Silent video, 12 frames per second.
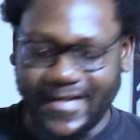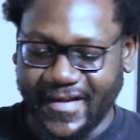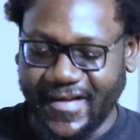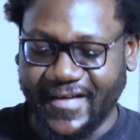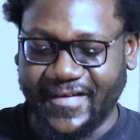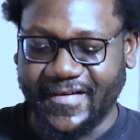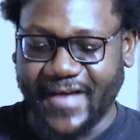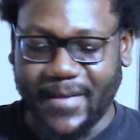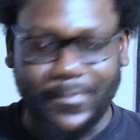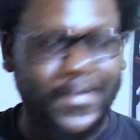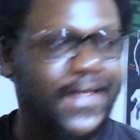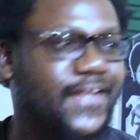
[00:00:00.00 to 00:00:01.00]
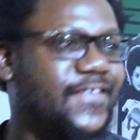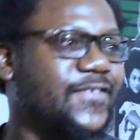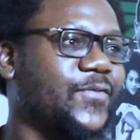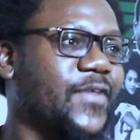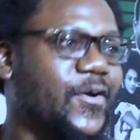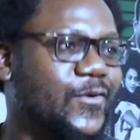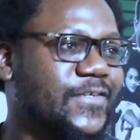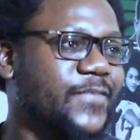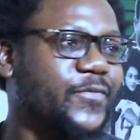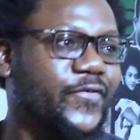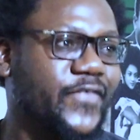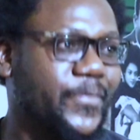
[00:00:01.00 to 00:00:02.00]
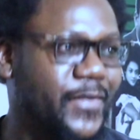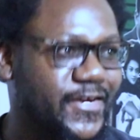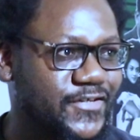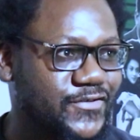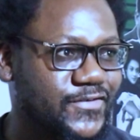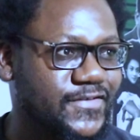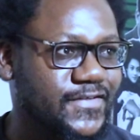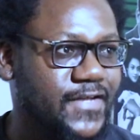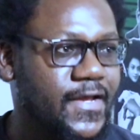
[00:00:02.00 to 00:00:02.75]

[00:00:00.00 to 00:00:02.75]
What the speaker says: it applies to the concept of reparations.